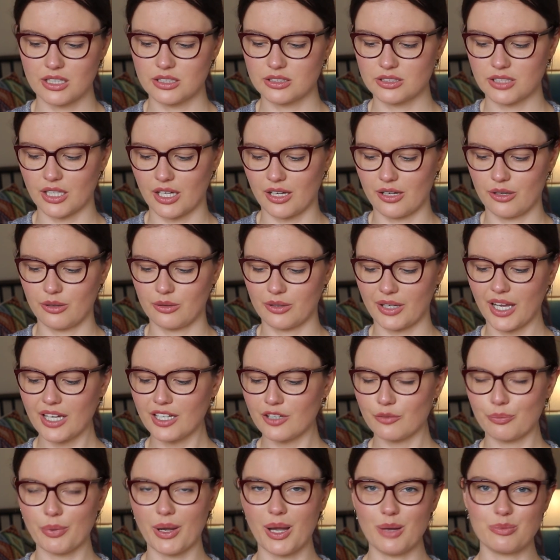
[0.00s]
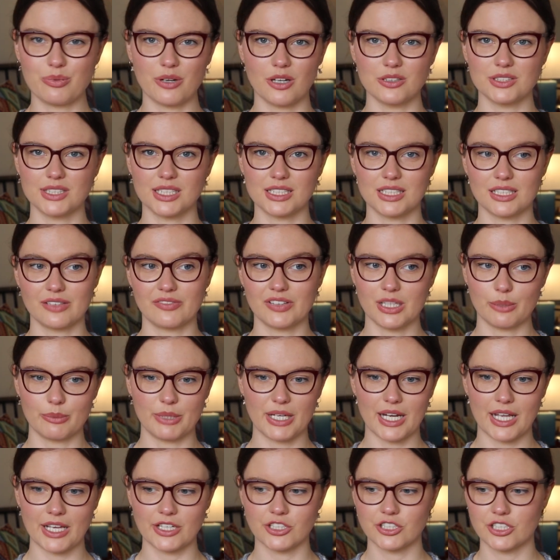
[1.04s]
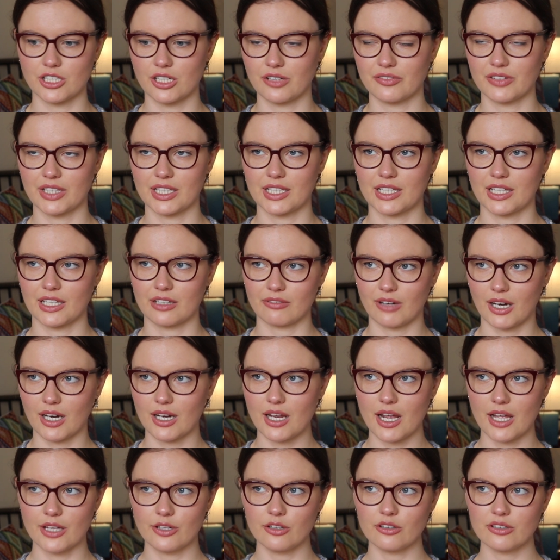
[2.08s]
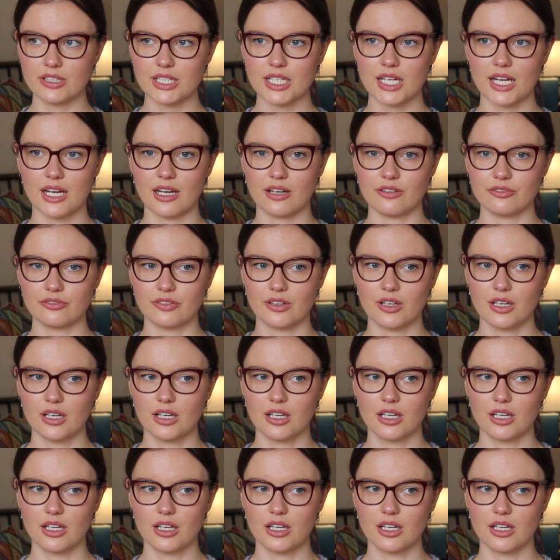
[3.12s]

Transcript: So kind of by process of elimination of thinking, right, I already have